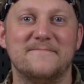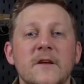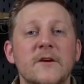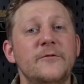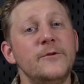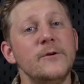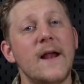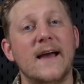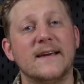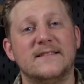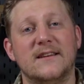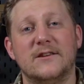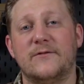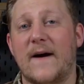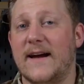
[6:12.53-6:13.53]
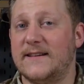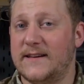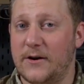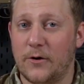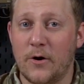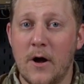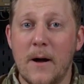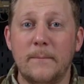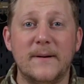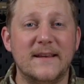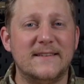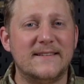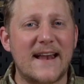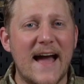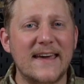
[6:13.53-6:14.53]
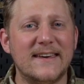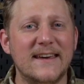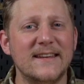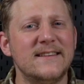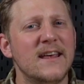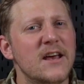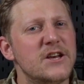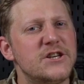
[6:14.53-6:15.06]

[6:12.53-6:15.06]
If you like this video, please like it,